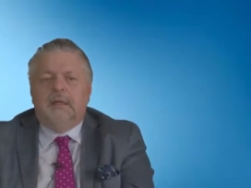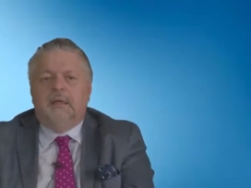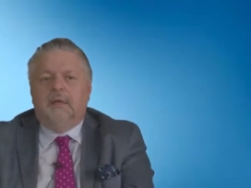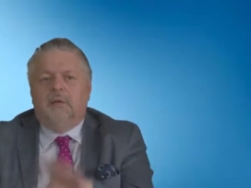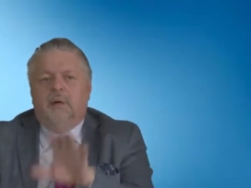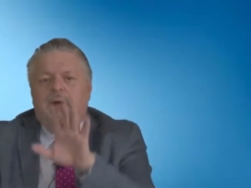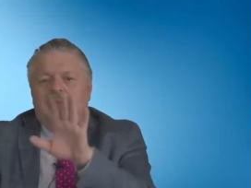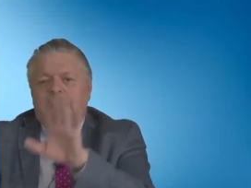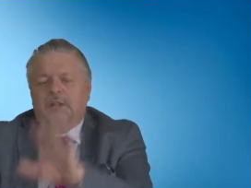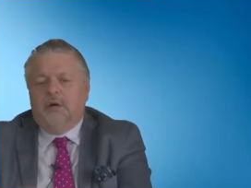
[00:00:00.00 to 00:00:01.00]
Uh,
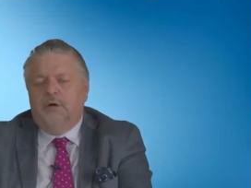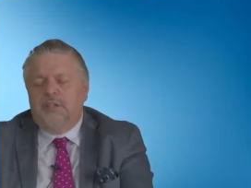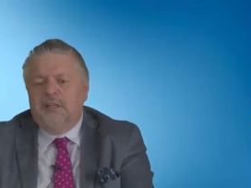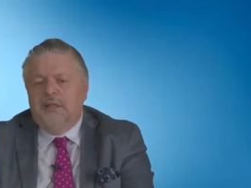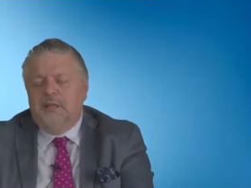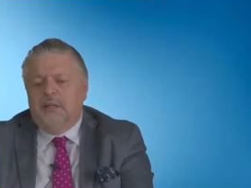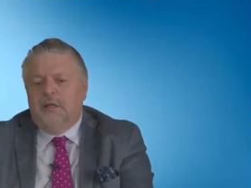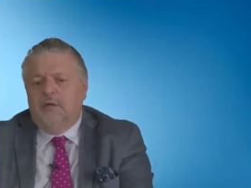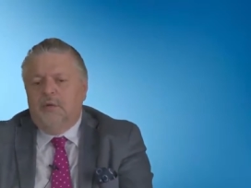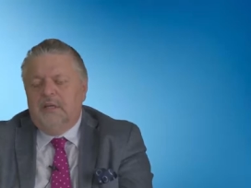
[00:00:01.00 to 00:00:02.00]
while in coaching,
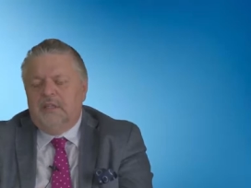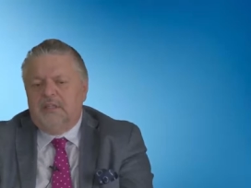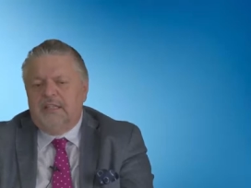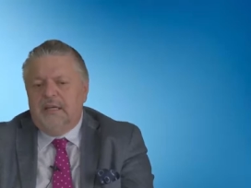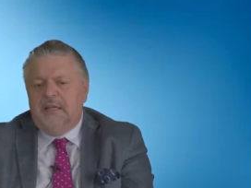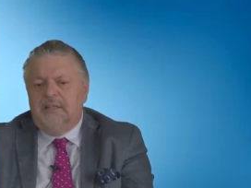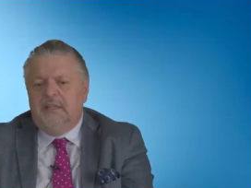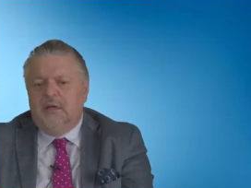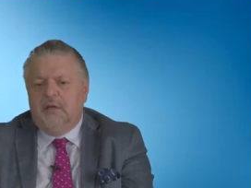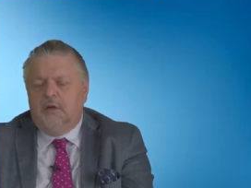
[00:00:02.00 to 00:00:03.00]
uh, we say
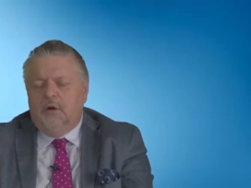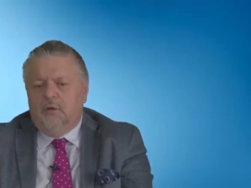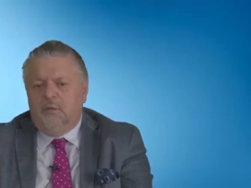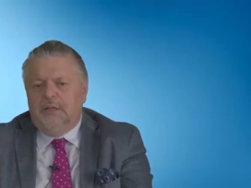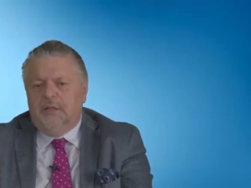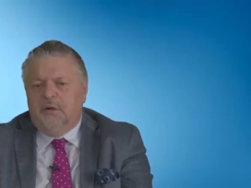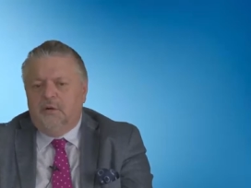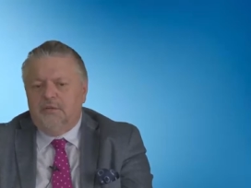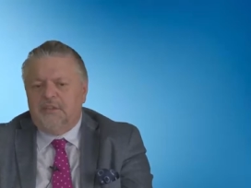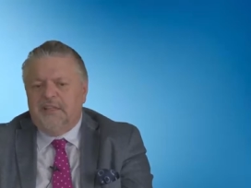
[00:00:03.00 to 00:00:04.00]
the only
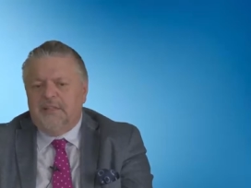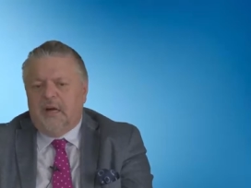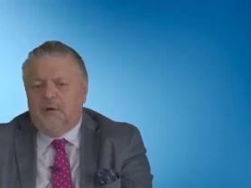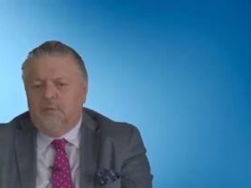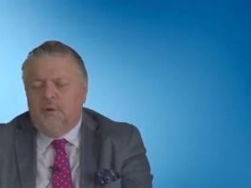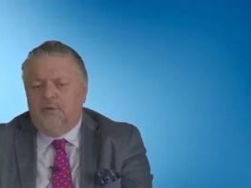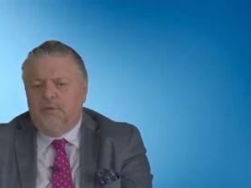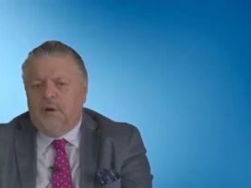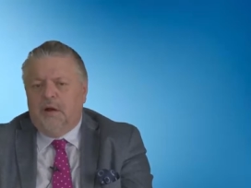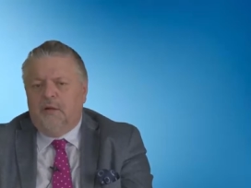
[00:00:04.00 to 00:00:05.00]
goals that are
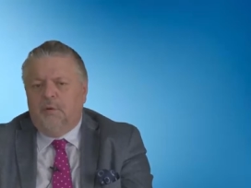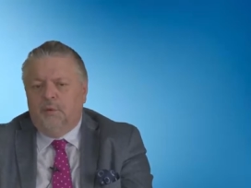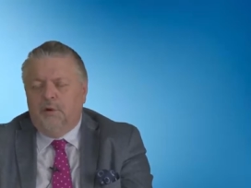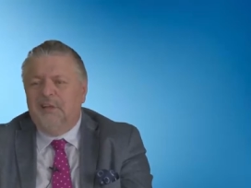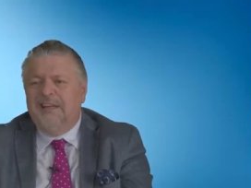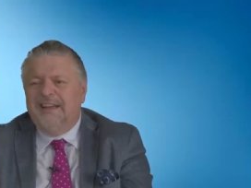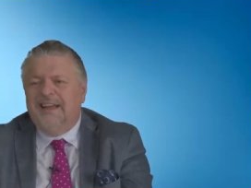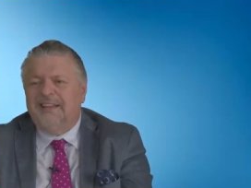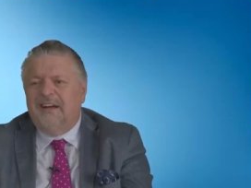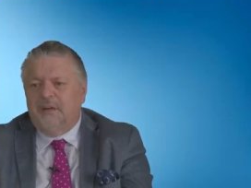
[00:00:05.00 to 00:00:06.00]
worthwhile working
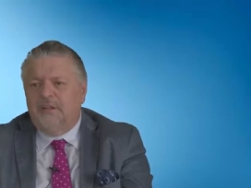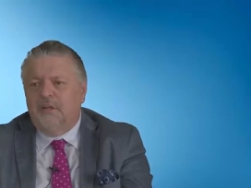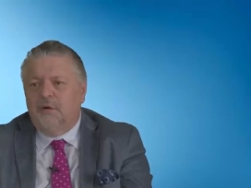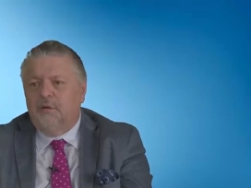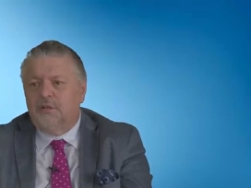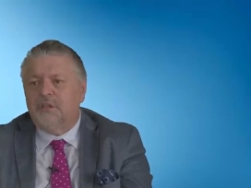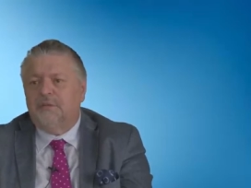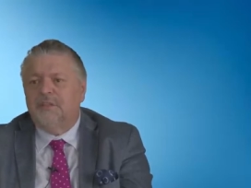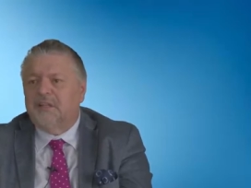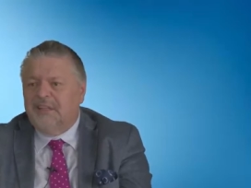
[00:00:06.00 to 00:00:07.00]
at are the goals
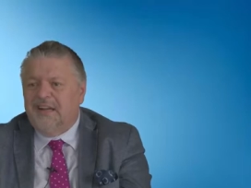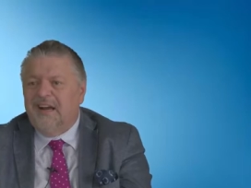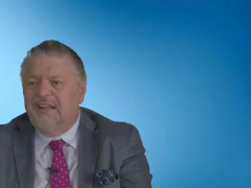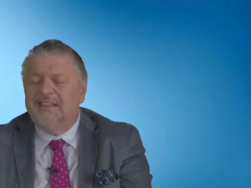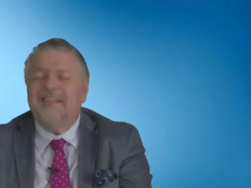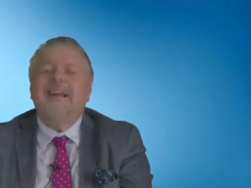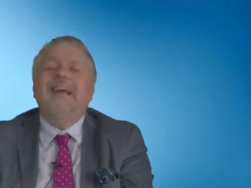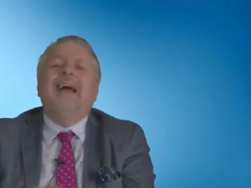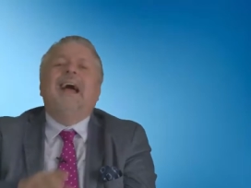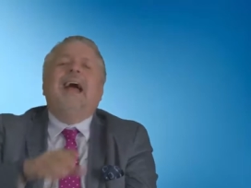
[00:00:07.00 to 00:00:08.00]
of the client
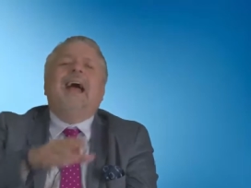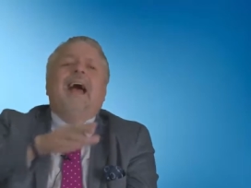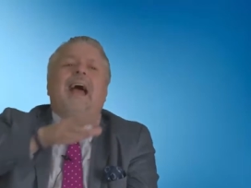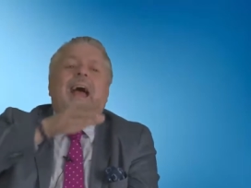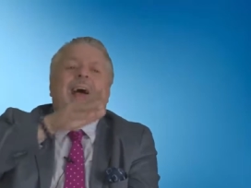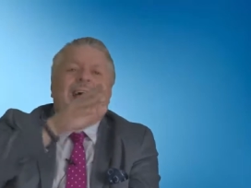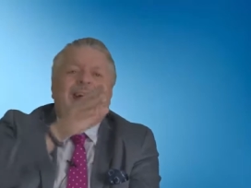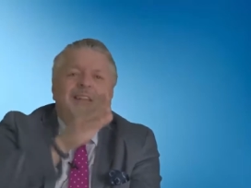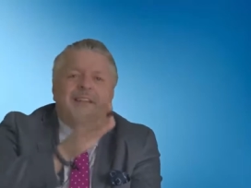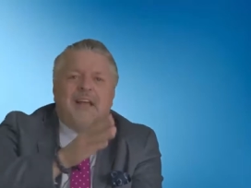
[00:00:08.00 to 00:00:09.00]

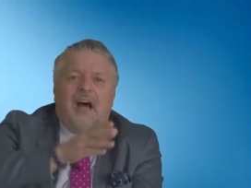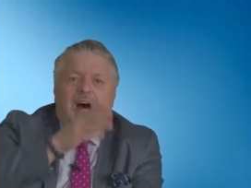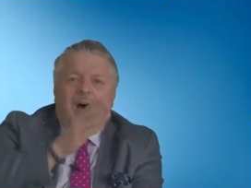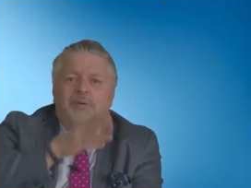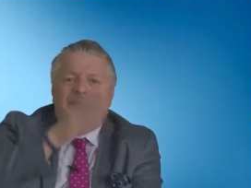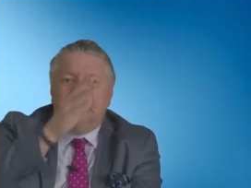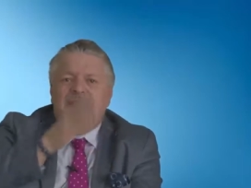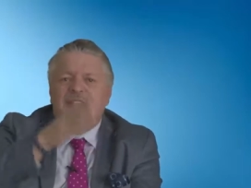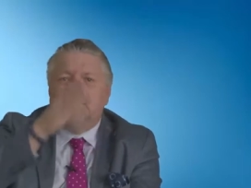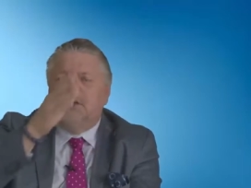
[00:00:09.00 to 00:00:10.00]
and how
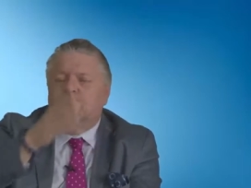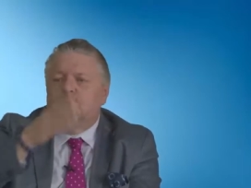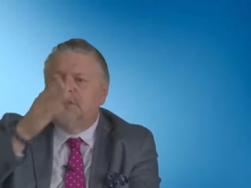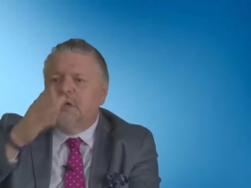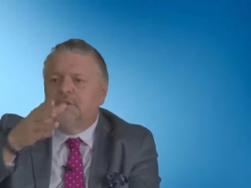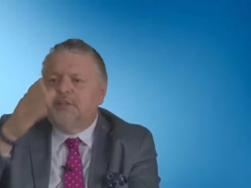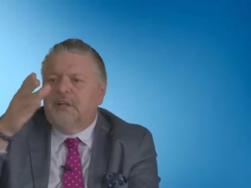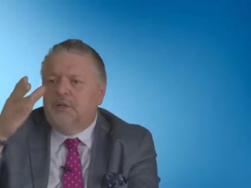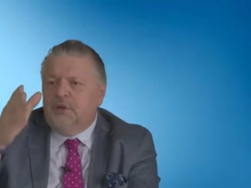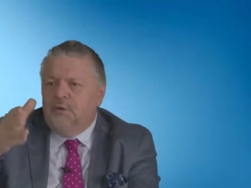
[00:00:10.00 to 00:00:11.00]
these goals of the
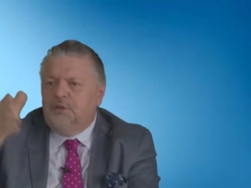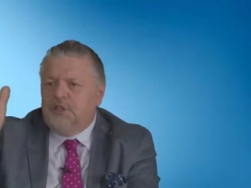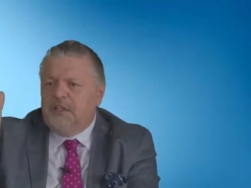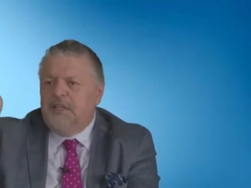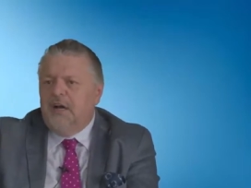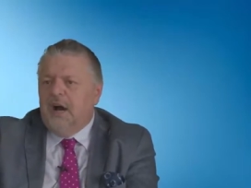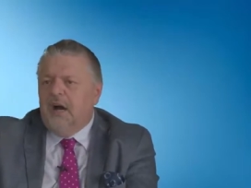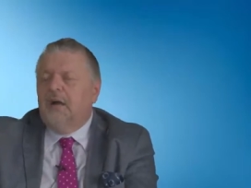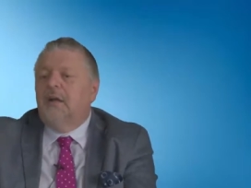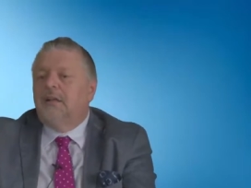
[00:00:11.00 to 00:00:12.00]
coachee
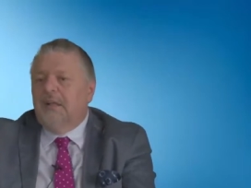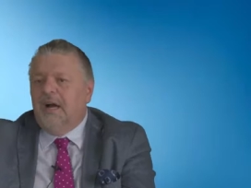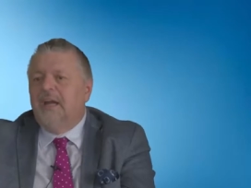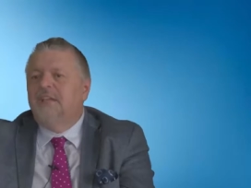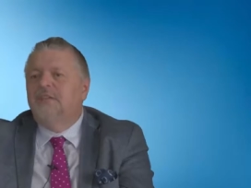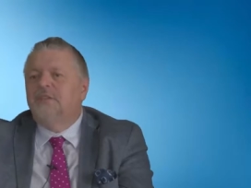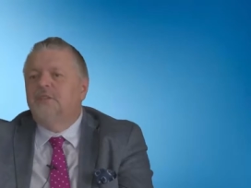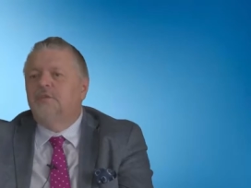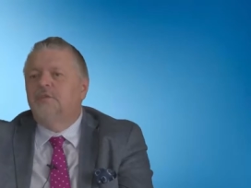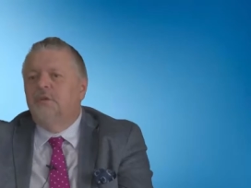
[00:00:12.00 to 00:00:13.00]
are
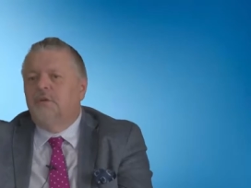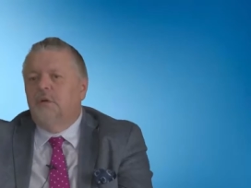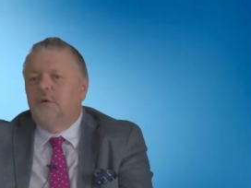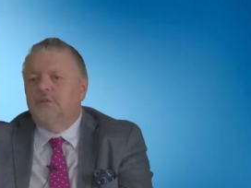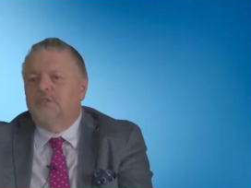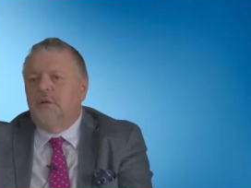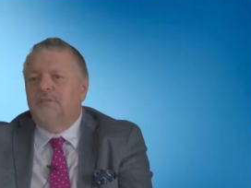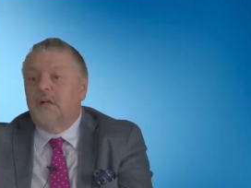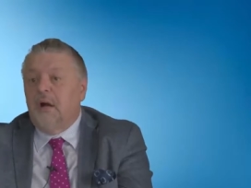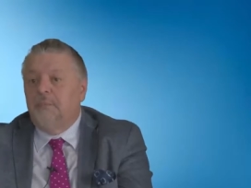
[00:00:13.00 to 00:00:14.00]
aligned to the goals of
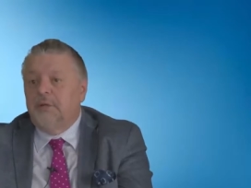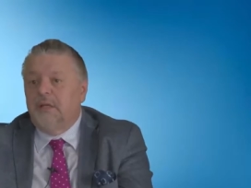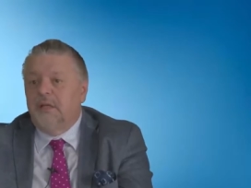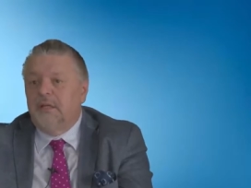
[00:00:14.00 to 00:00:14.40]
the company.